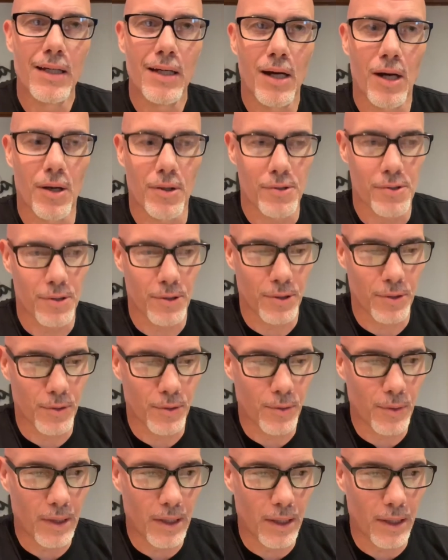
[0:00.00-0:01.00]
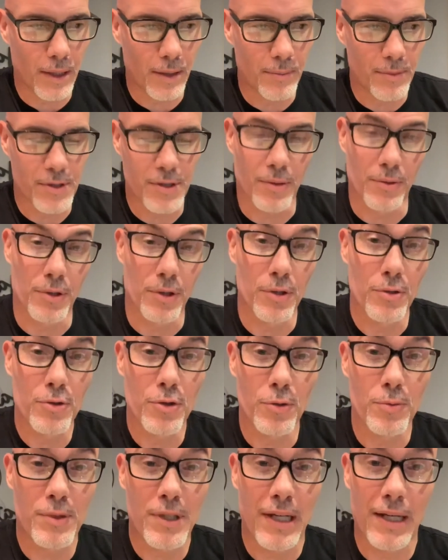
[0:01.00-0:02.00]
Also, um, it's on the
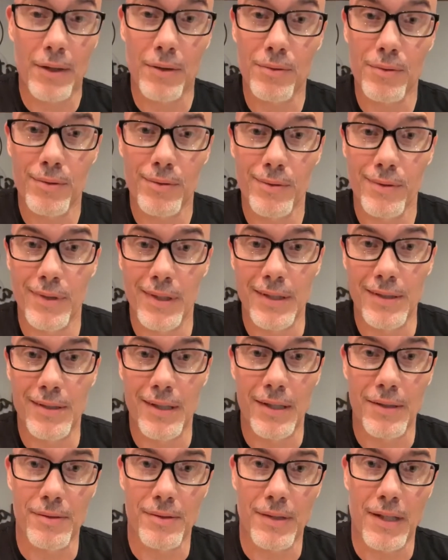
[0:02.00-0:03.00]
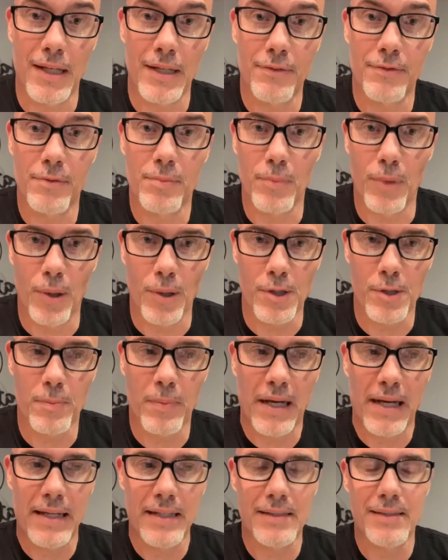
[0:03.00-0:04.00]
YouTube channel, D Sales Life Marsh
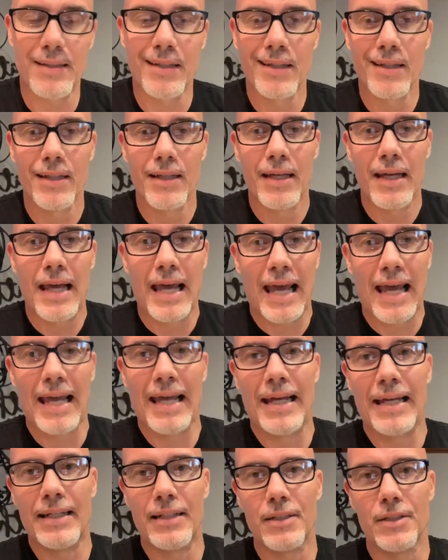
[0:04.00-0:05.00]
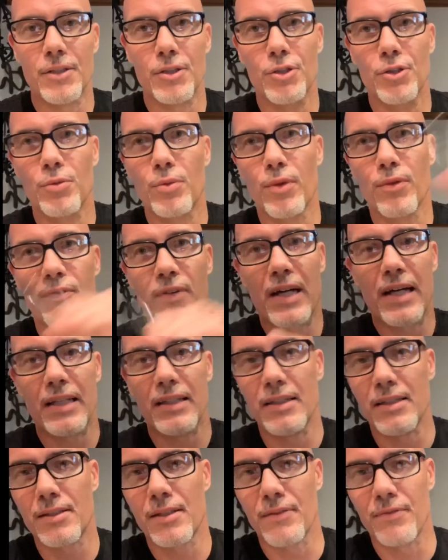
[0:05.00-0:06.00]
Buice. And you will find
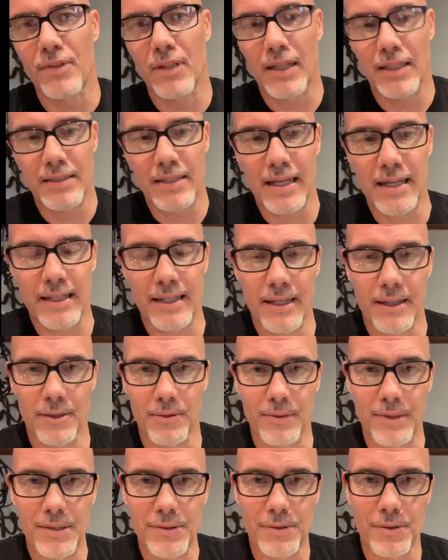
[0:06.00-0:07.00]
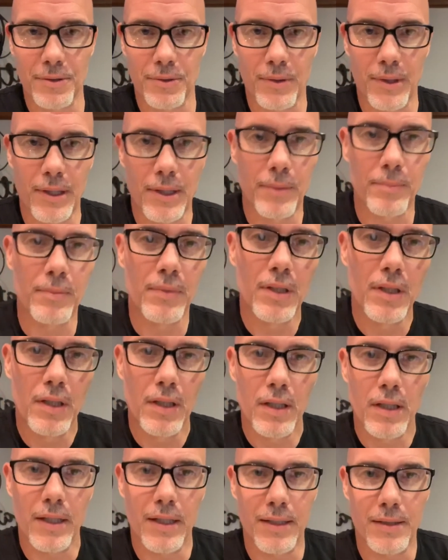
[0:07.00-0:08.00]
this if you like to hang out on Instagram.
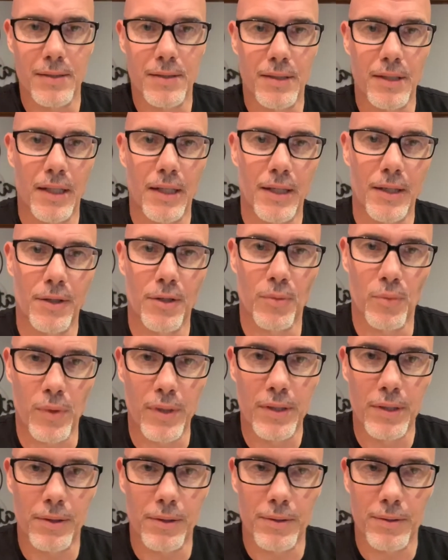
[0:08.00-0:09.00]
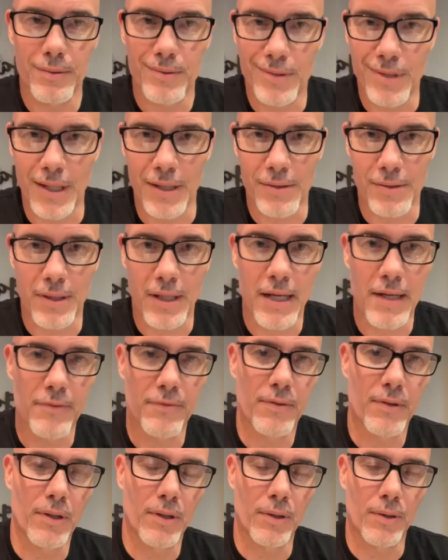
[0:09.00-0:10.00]
It's uh, the real sales life
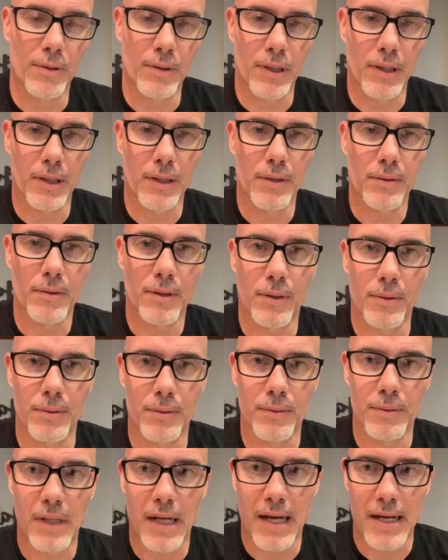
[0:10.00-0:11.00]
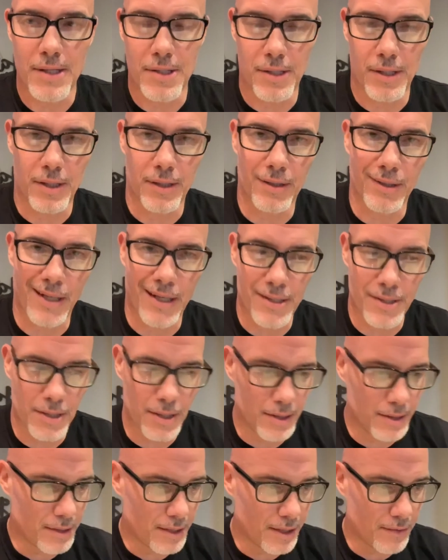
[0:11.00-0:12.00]
on uh, on IG and
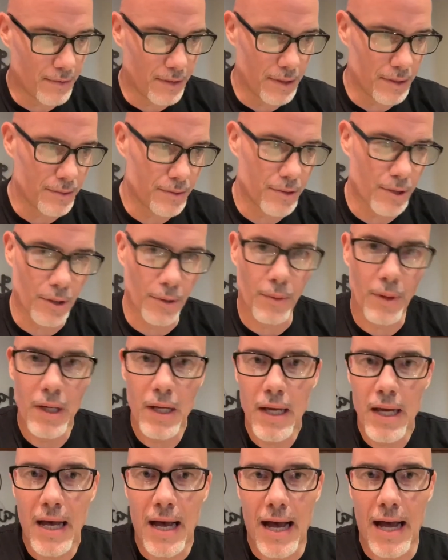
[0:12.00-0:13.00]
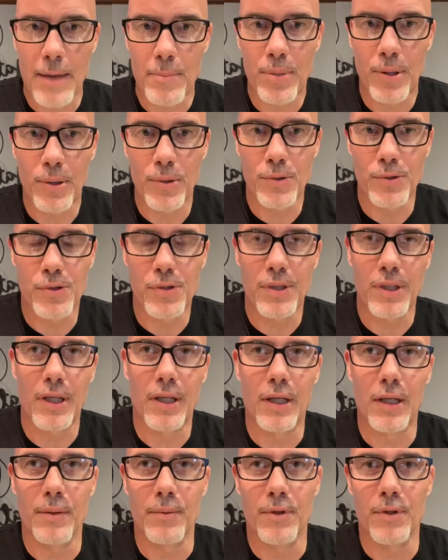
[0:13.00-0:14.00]
IGTV. So I post
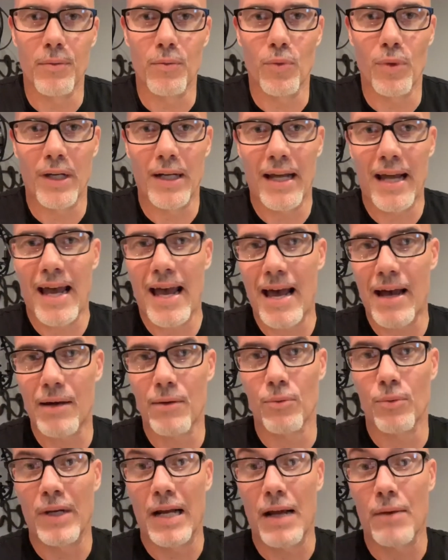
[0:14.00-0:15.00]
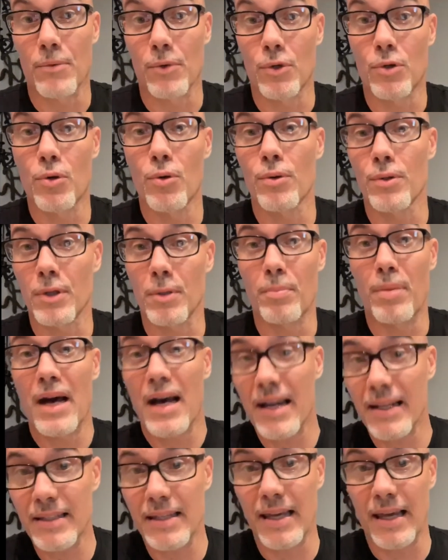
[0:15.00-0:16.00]
um, what how when I record the
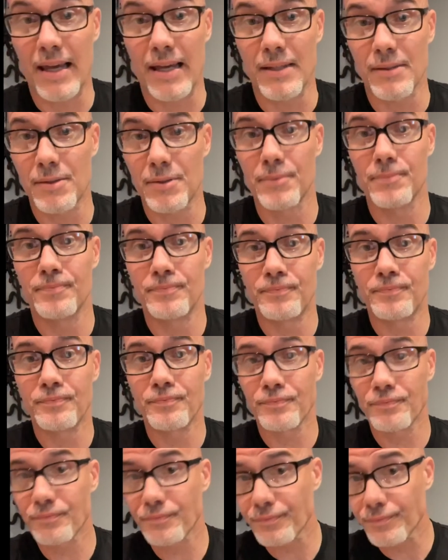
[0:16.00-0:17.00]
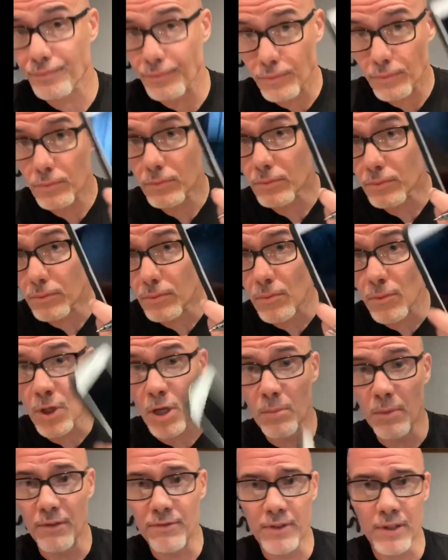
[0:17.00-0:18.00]
podcast on
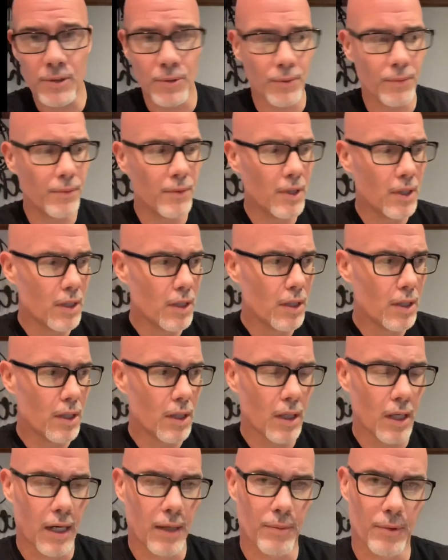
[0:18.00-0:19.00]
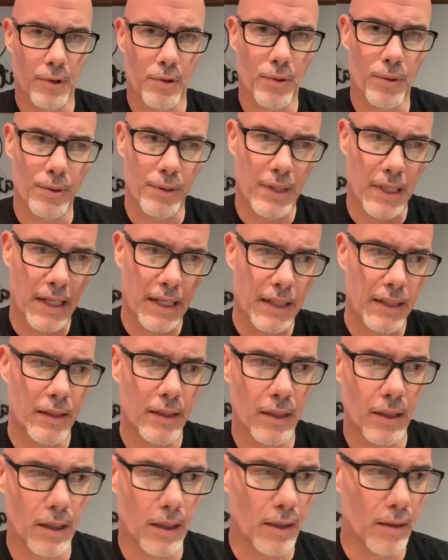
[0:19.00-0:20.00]
my phone. I record that
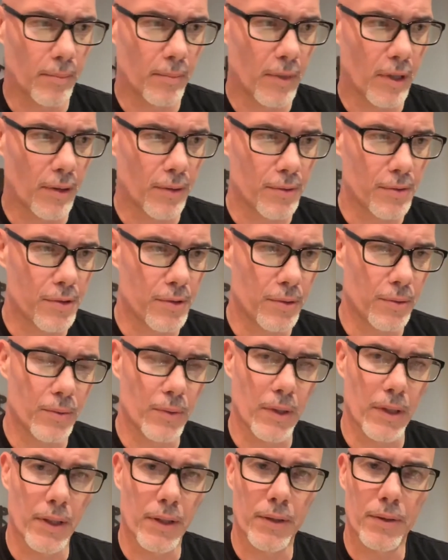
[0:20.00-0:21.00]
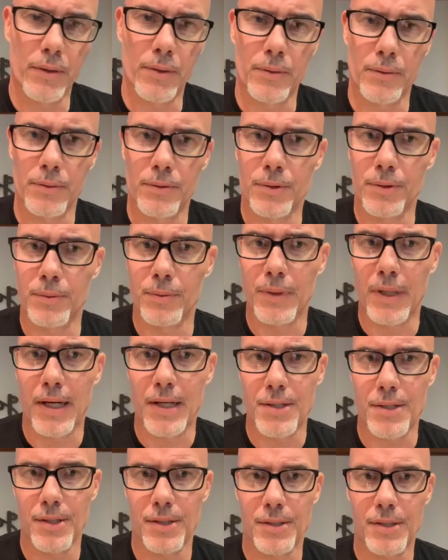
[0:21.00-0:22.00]
um, onto uh, onto
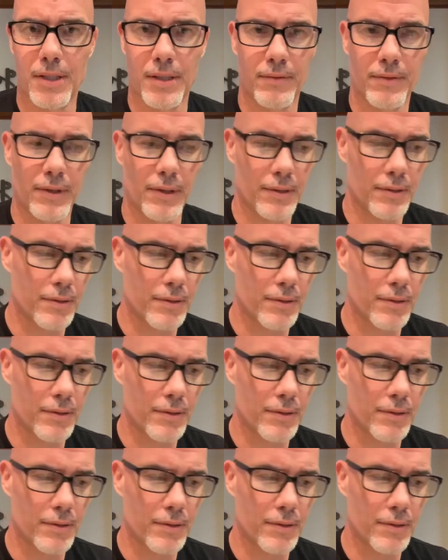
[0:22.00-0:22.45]
IGTV.